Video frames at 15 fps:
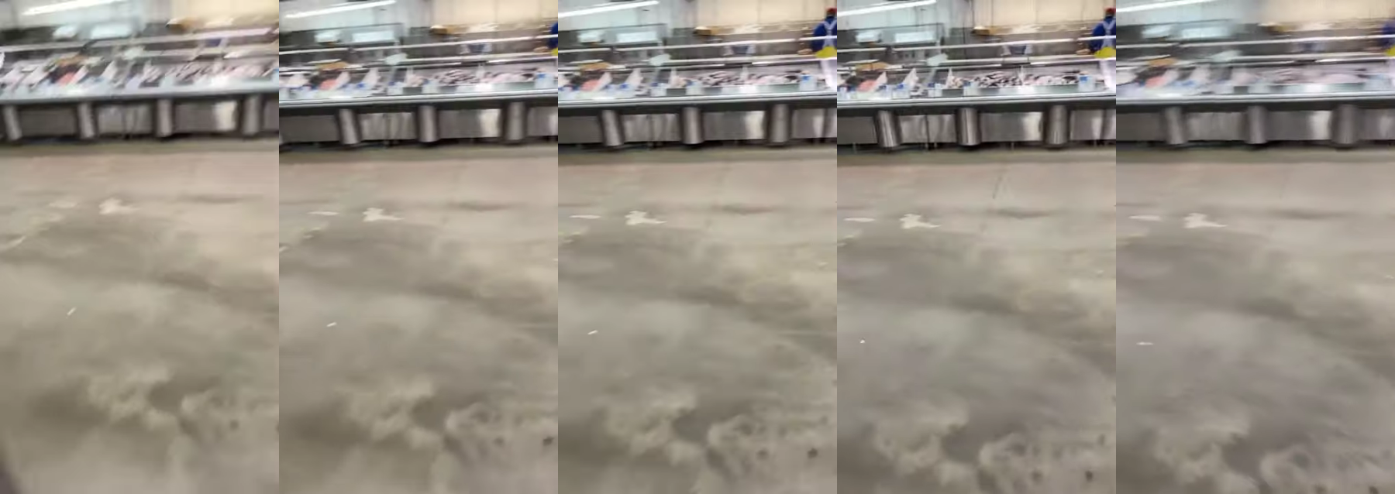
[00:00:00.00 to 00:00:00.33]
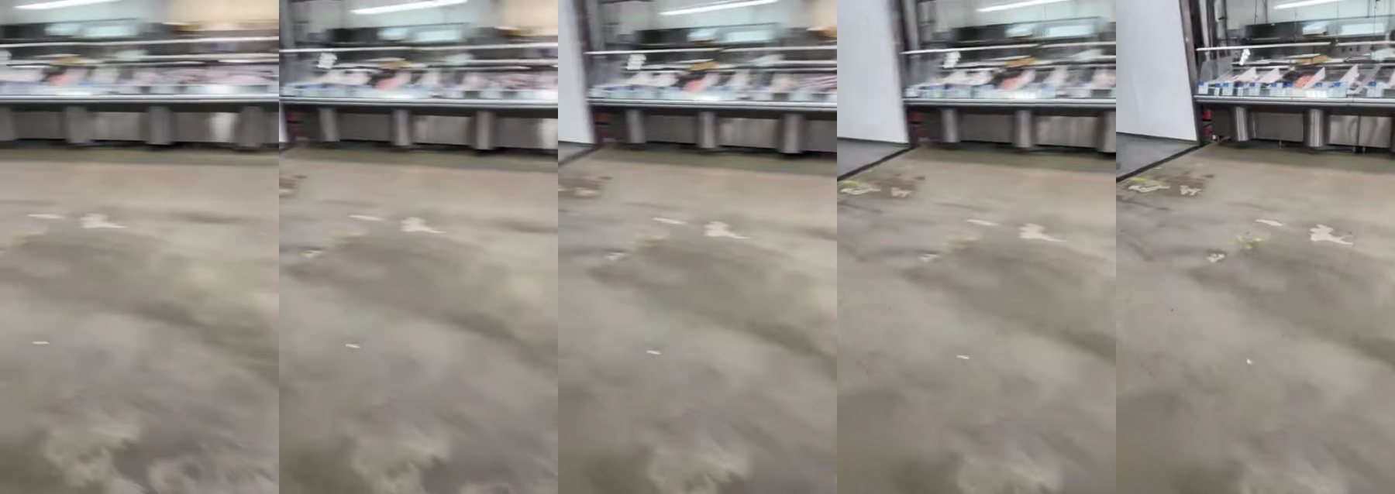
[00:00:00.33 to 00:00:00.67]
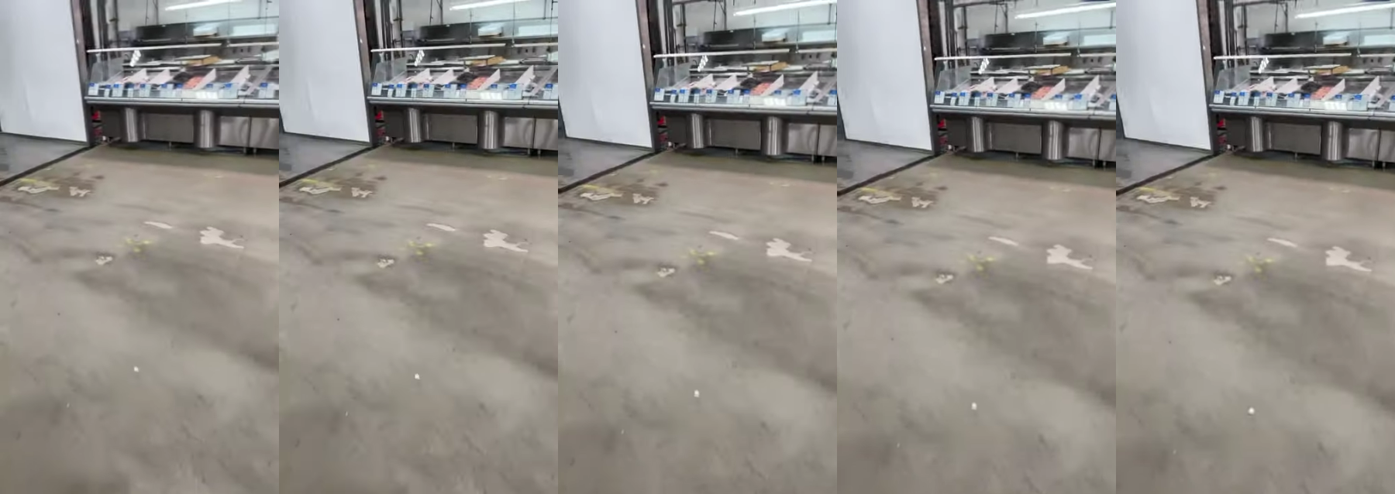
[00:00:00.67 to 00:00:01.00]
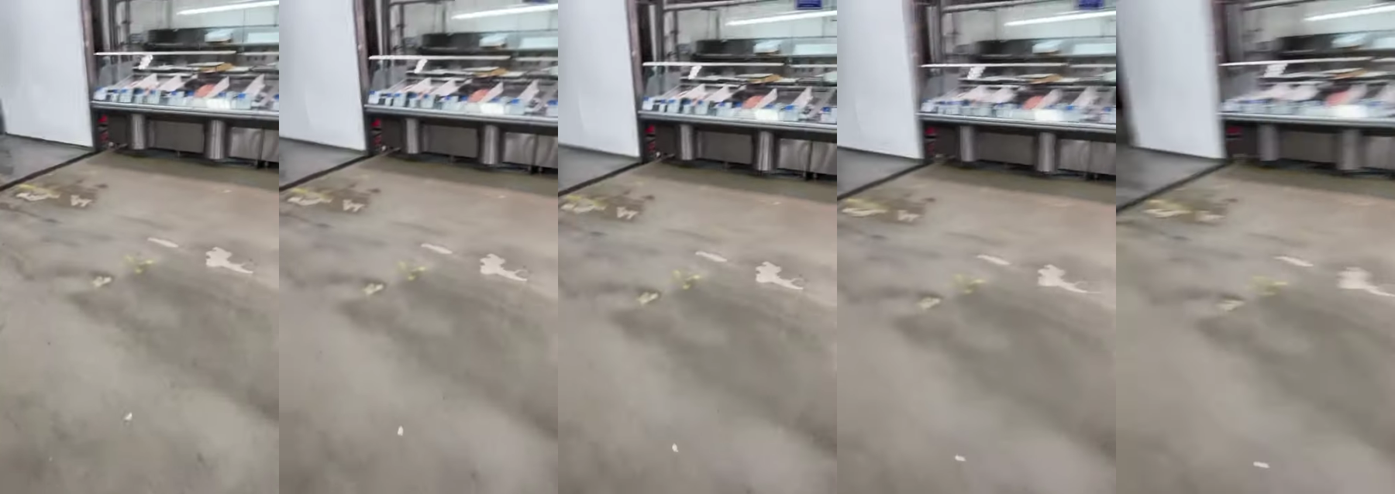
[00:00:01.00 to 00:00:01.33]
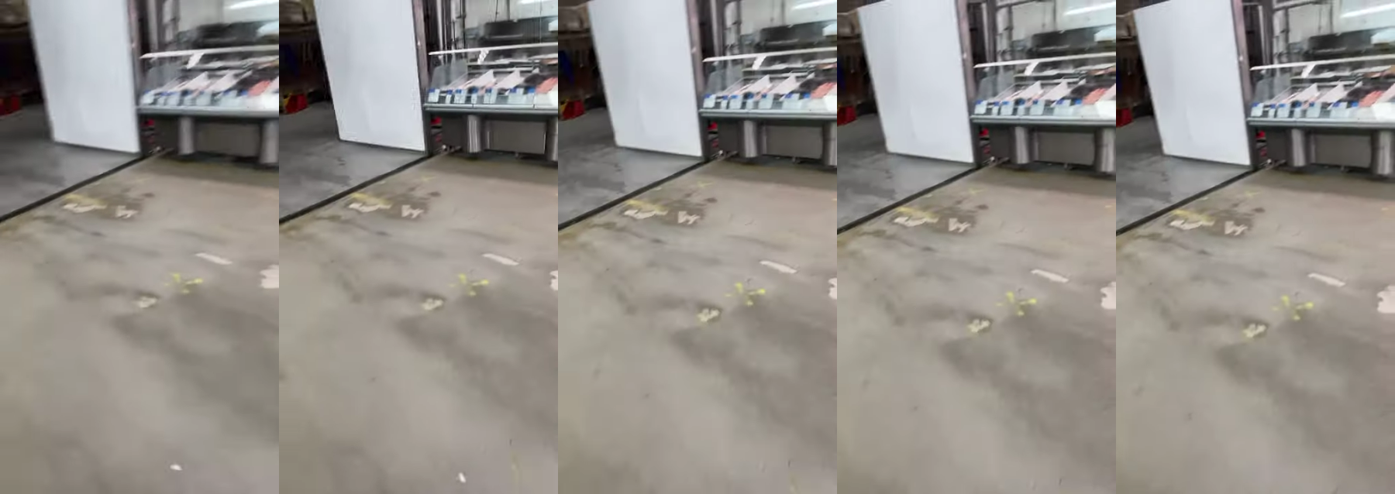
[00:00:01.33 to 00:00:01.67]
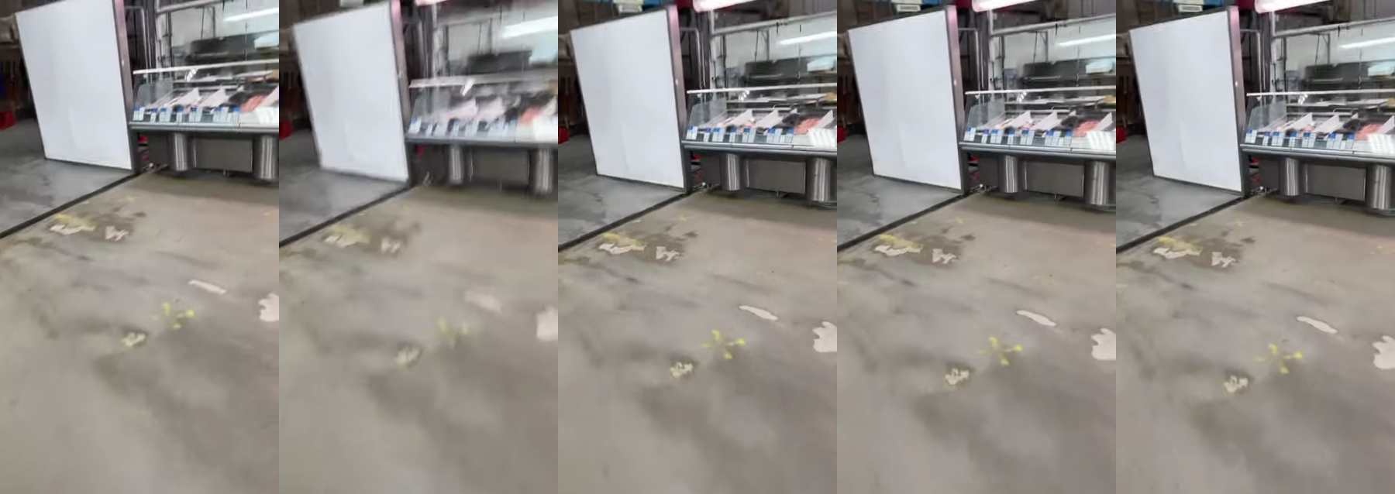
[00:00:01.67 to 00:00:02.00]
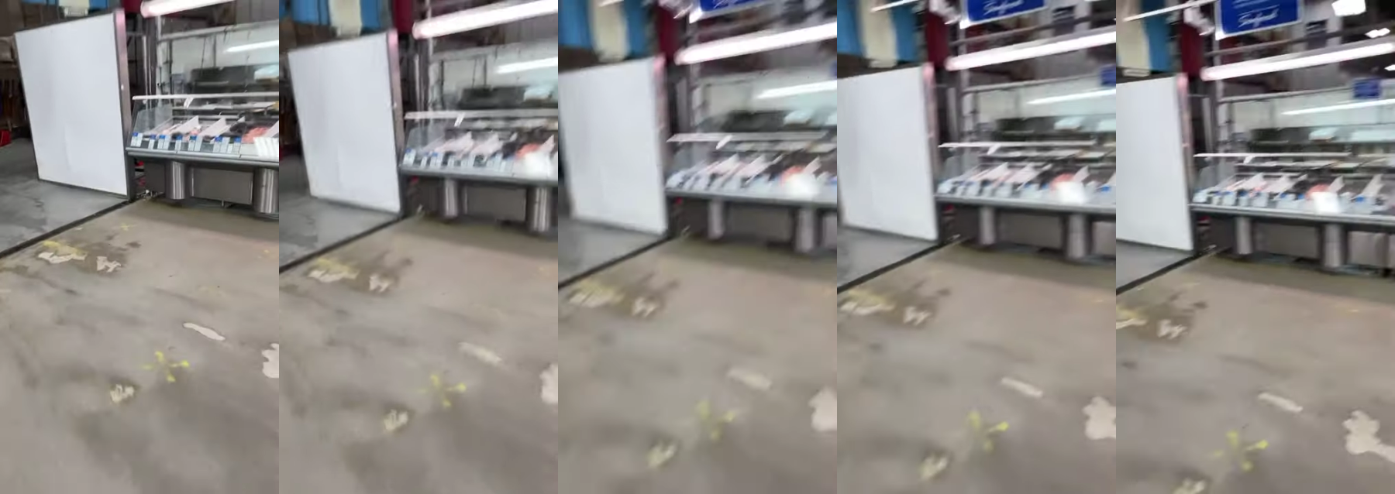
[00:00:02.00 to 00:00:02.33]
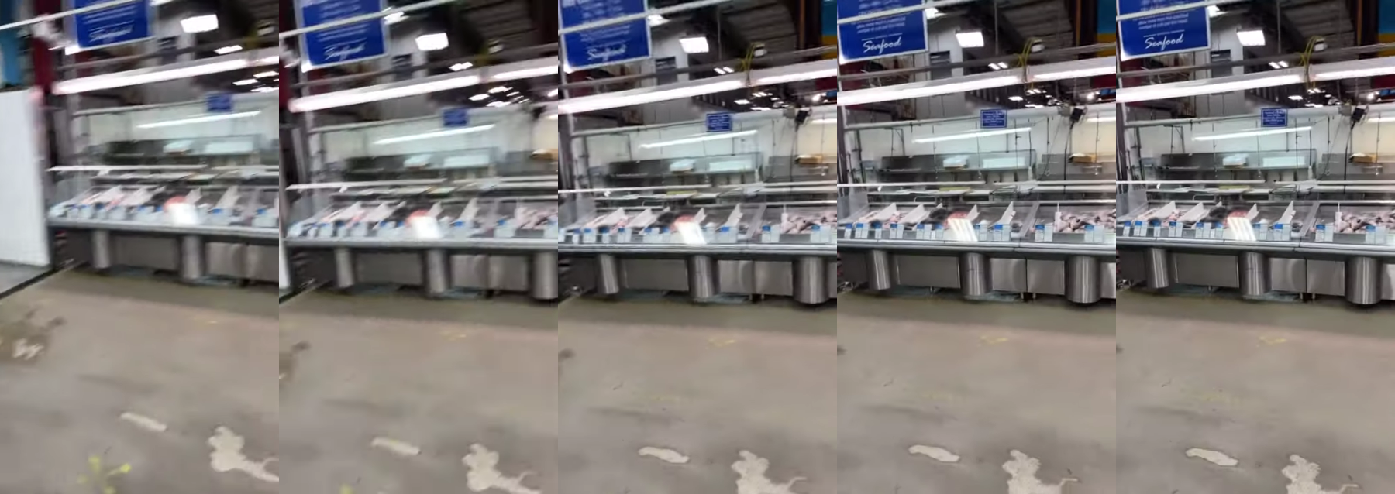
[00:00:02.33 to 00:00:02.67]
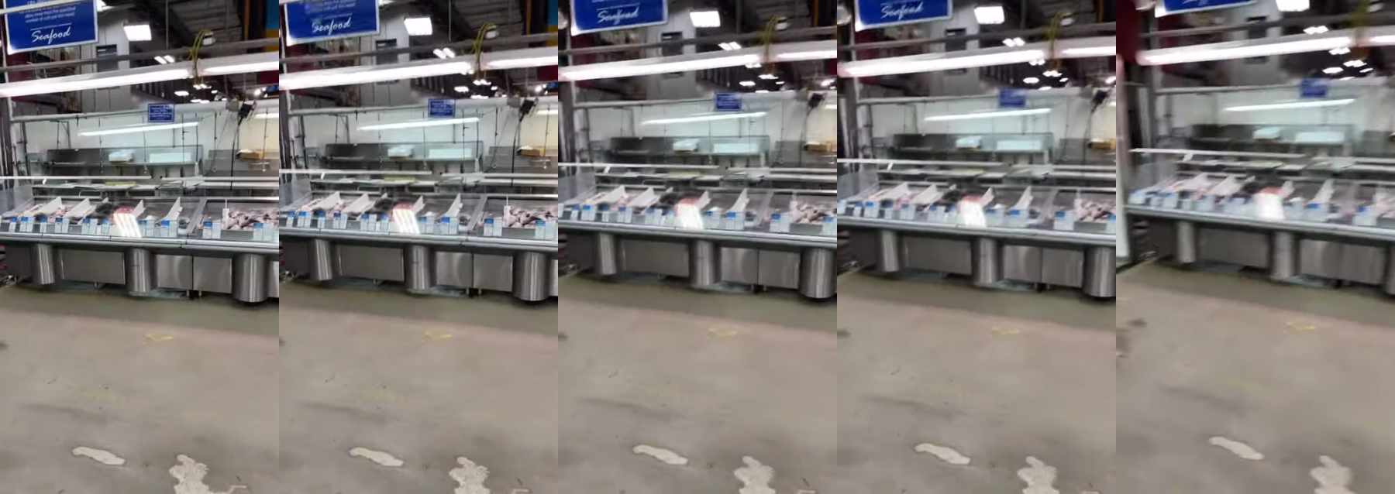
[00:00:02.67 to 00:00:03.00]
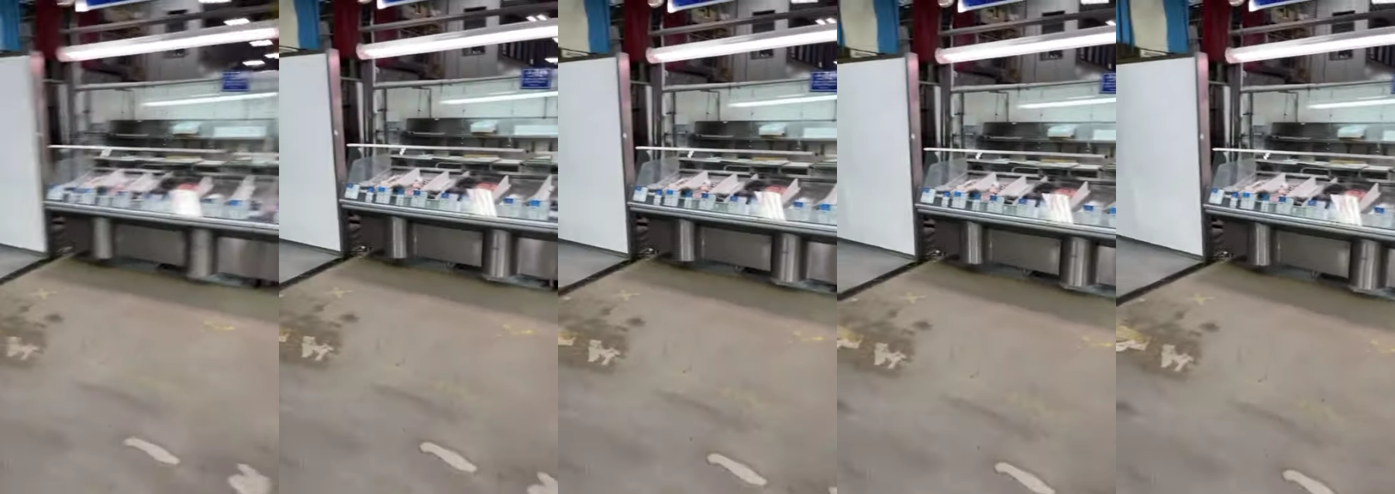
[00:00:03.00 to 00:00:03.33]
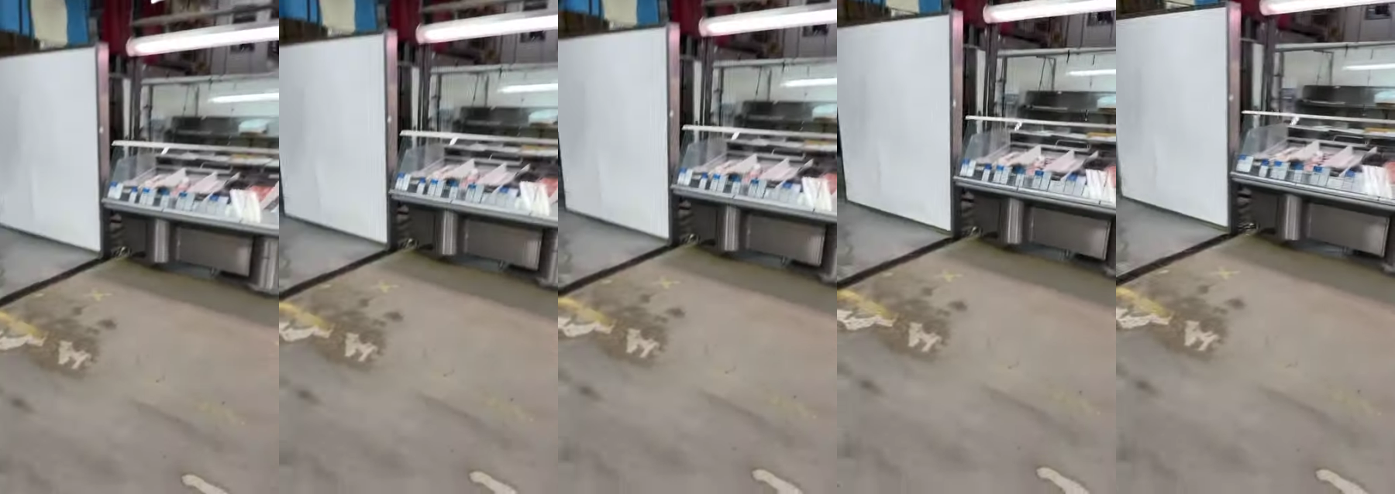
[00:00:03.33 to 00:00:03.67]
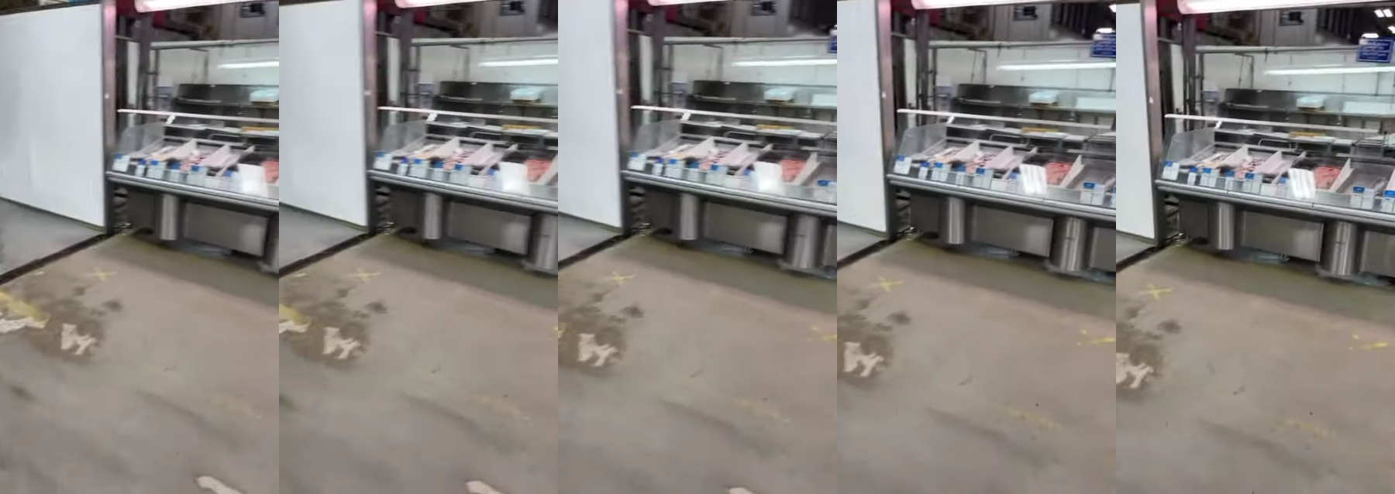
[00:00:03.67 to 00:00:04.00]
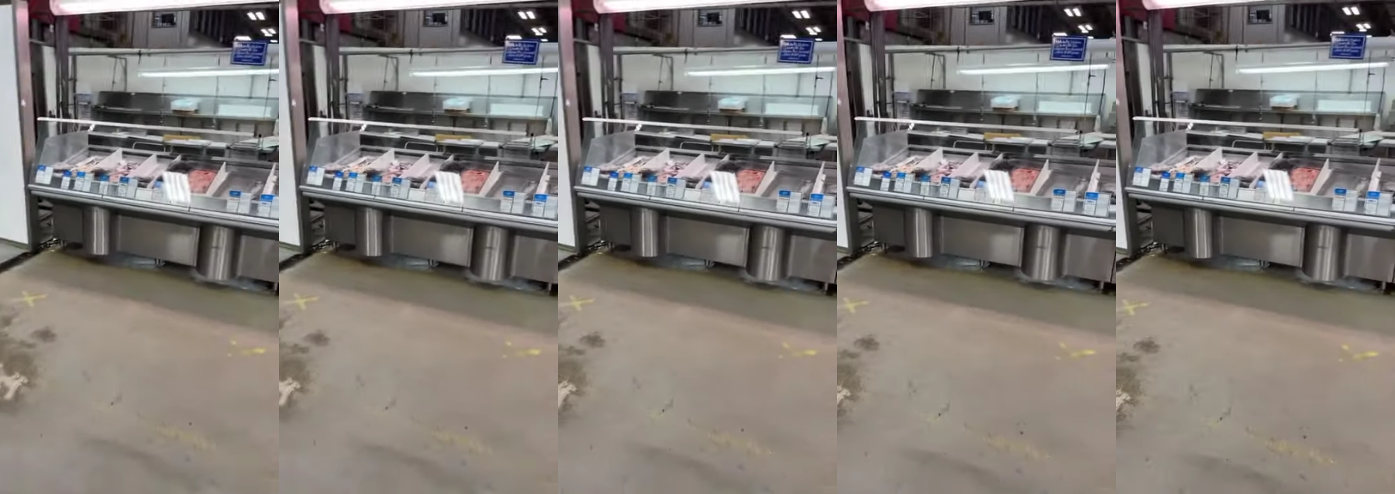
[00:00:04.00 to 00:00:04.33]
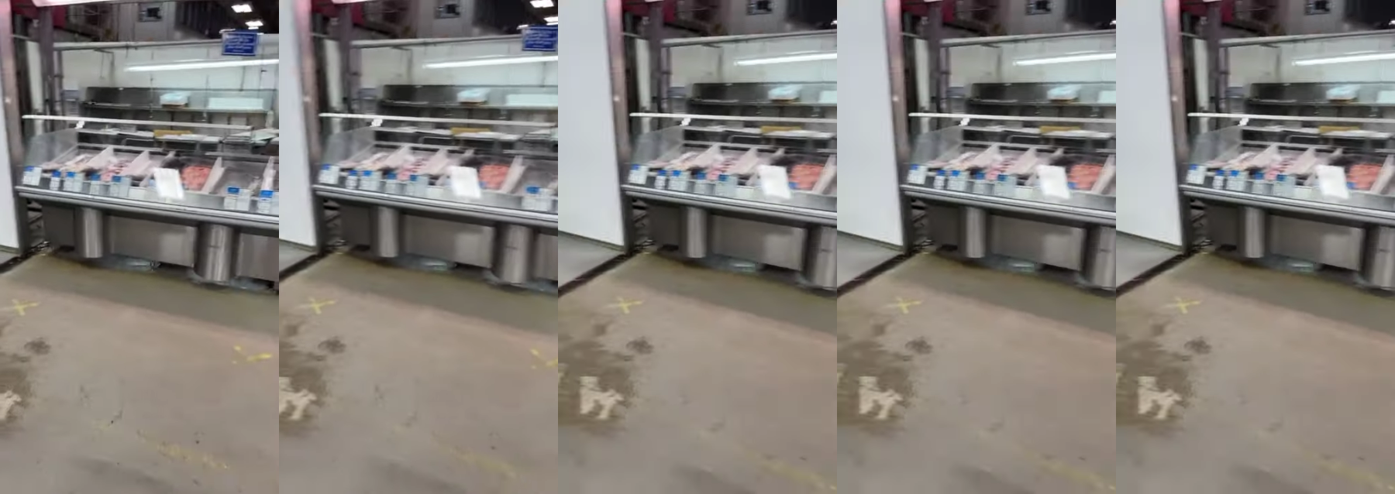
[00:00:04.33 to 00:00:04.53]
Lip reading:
Nobody's mouth can be seen.